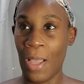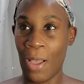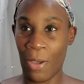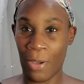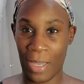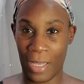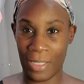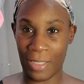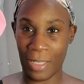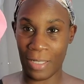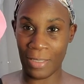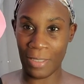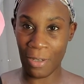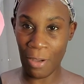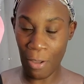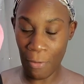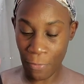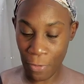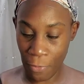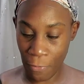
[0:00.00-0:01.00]
Okay, so I took
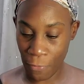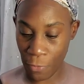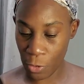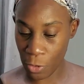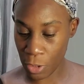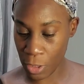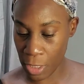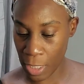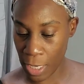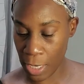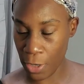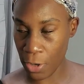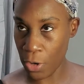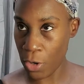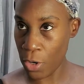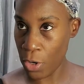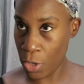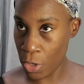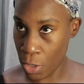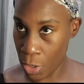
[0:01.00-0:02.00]
off the first
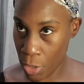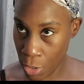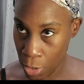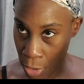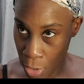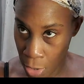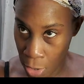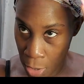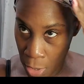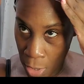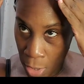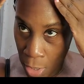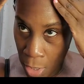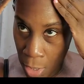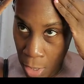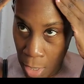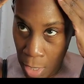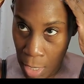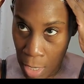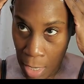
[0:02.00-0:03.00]
layer
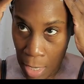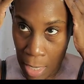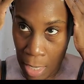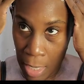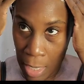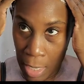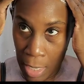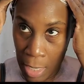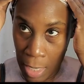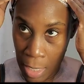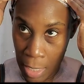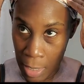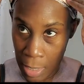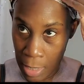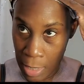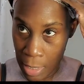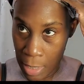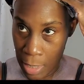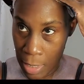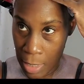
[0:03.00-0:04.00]

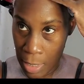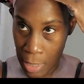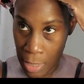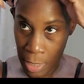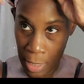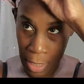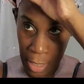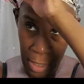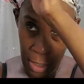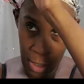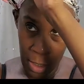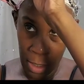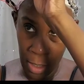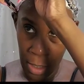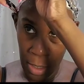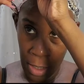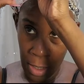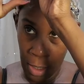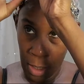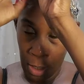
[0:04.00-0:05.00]
and
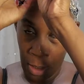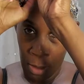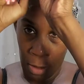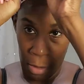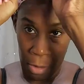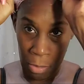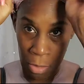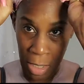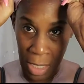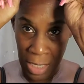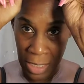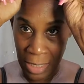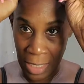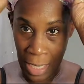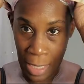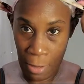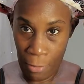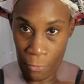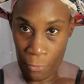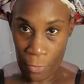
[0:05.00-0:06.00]
Okay,
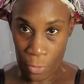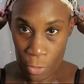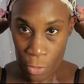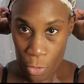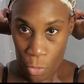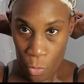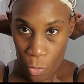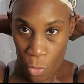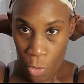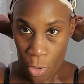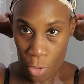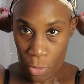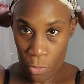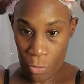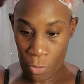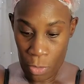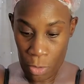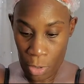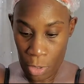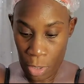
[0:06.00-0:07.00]
so I don't feel no water
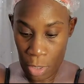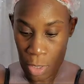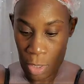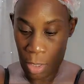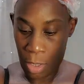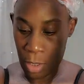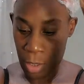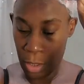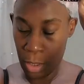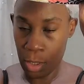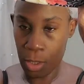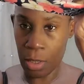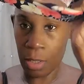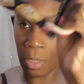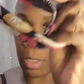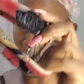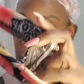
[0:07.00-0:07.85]
on this.